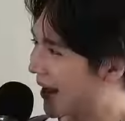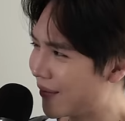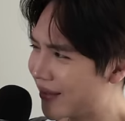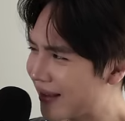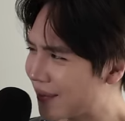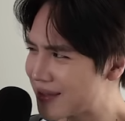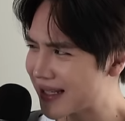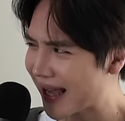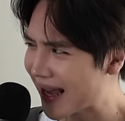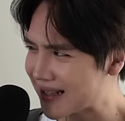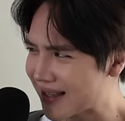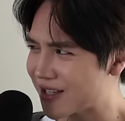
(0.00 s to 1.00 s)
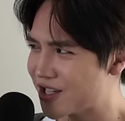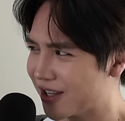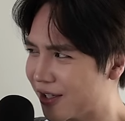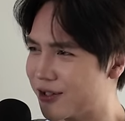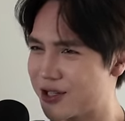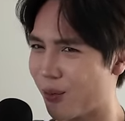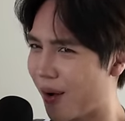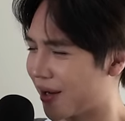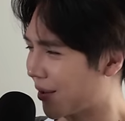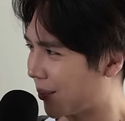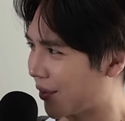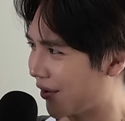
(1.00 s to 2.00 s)
I don't think that was the case. I think she literally just
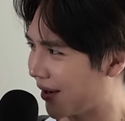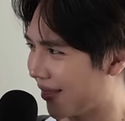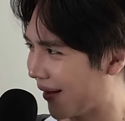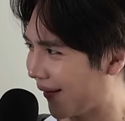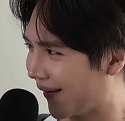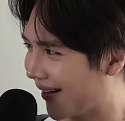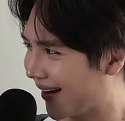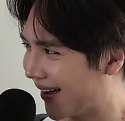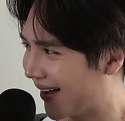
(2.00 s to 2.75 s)
wanted to put her in there.